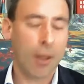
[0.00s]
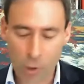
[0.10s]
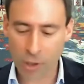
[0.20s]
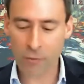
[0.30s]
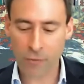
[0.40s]
We're
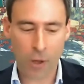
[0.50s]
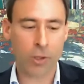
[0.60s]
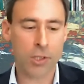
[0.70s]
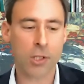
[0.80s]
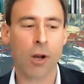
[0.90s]
going to
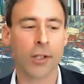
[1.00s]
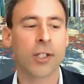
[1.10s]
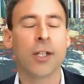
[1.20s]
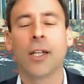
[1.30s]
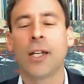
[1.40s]
focus on
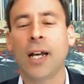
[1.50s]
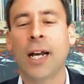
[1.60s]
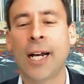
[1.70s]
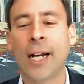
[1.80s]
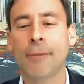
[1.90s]

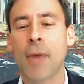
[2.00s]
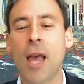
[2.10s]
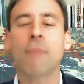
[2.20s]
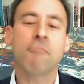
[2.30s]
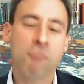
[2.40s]

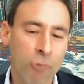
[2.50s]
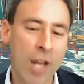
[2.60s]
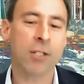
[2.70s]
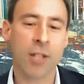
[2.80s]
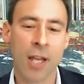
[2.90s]

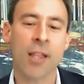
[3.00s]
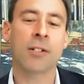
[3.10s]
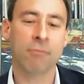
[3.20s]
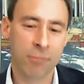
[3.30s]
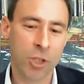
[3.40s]
race and
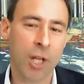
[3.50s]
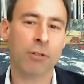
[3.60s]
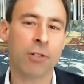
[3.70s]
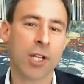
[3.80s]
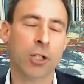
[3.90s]
then gender
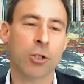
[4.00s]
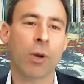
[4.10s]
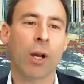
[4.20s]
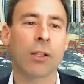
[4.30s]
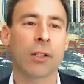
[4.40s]
and
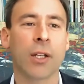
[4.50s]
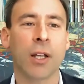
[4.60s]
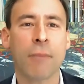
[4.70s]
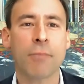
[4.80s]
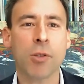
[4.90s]
sexuality.
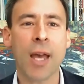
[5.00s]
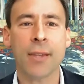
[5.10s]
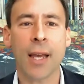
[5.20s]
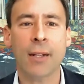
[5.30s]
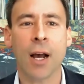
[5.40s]
So
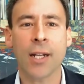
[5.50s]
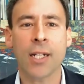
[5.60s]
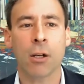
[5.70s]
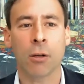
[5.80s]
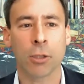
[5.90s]
that
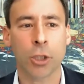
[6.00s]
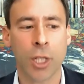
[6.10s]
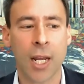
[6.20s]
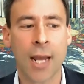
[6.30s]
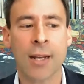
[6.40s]

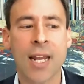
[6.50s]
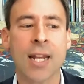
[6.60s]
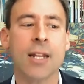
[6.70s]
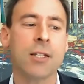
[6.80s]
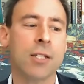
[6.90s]
ideology, and it
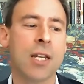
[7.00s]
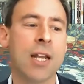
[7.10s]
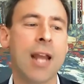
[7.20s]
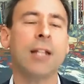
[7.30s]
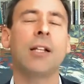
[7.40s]
is
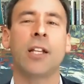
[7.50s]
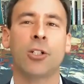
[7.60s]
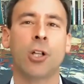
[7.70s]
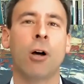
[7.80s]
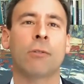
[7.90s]
innately
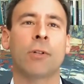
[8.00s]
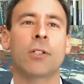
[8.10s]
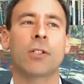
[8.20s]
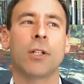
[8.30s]
intolerant.